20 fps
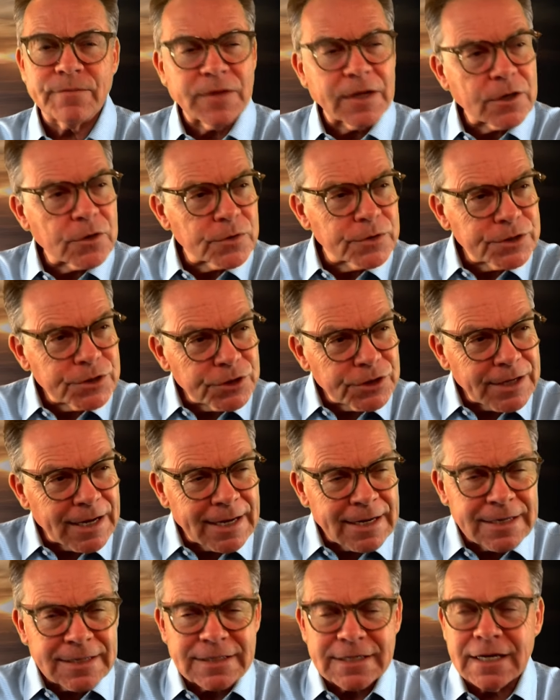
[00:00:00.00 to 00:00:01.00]
that
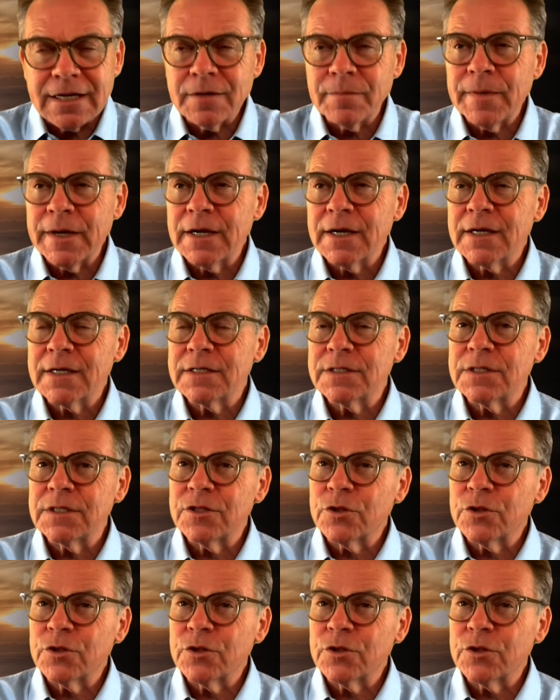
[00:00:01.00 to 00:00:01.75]
Christianity in America is